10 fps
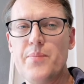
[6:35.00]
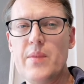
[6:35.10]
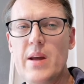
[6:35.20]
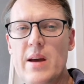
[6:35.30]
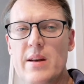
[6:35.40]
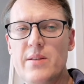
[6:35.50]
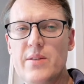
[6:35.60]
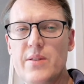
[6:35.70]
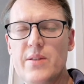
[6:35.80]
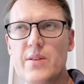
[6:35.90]
and
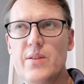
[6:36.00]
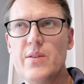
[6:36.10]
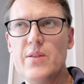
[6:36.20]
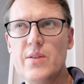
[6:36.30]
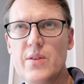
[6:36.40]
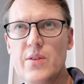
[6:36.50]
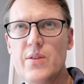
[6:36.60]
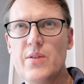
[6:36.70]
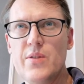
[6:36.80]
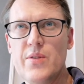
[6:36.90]

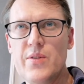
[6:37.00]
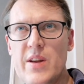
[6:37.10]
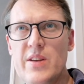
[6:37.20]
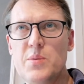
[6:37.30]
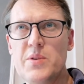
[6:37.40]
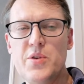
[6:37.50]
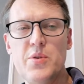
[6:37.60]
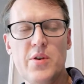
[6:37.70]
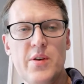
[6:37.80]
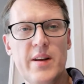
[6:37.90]
these were two
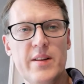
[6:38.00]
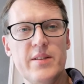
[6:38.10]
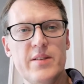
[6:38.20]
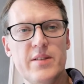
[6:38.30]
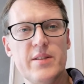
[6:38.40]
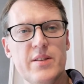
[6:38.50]
Koreans.